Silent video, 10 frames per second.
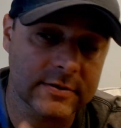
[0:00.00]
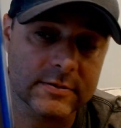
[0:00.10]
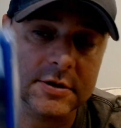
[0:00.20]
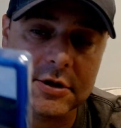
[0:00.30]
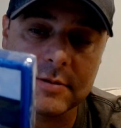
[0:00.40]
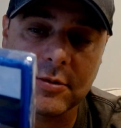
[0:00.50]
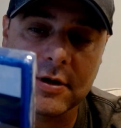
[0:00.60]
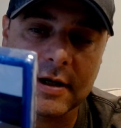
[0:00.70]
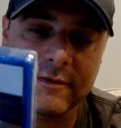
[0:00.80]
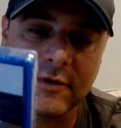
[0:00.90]
it was cheaper,
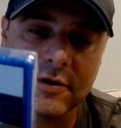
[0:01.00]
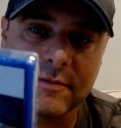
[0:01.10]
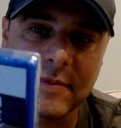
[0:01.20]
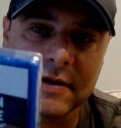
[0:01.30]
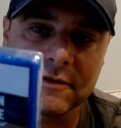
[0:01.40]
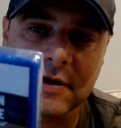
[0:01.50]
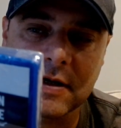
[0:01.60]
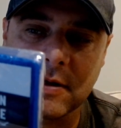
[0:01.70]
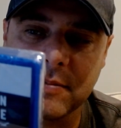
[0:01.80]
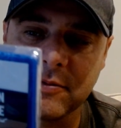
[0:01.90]
and I've heard about this game.
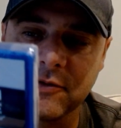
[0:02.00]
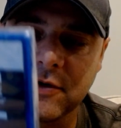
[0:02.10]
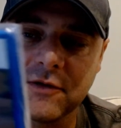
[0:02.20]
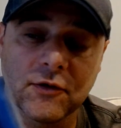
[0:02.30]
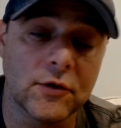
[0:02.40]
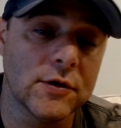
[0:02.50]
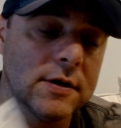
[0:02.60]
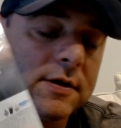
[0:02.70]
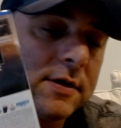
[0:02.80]
A lot of people say it's good,